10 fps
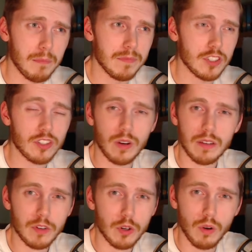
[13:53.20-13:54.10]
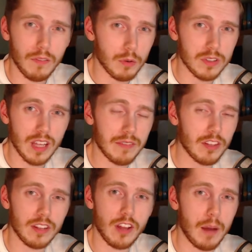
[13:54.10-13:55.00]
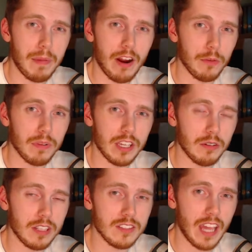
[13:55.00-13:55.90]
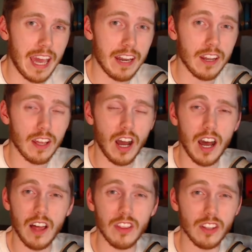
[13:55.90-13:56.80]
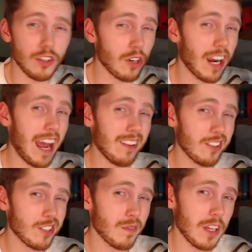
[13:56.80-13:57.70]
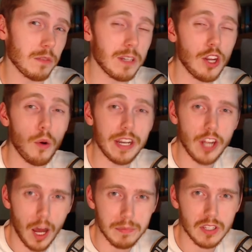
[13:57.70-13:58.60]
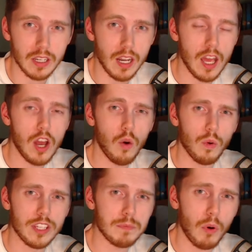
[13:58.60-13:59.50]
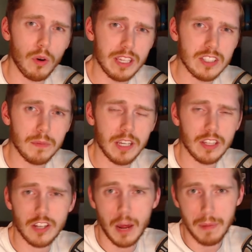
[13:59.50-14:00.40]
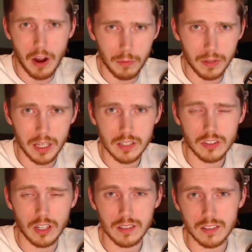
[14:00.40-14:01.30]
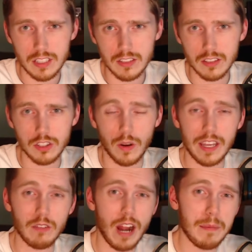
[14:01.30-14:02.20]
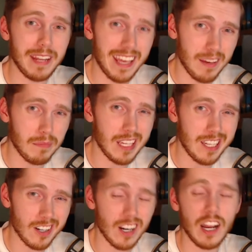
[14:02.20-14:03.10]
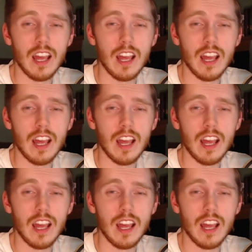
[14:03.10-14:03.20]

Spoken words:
just going for whoever was left on top power play units, and the New York Islanders defenseman Noah Dobson was poised to be on the top power play to start the season, so I grabbed him here.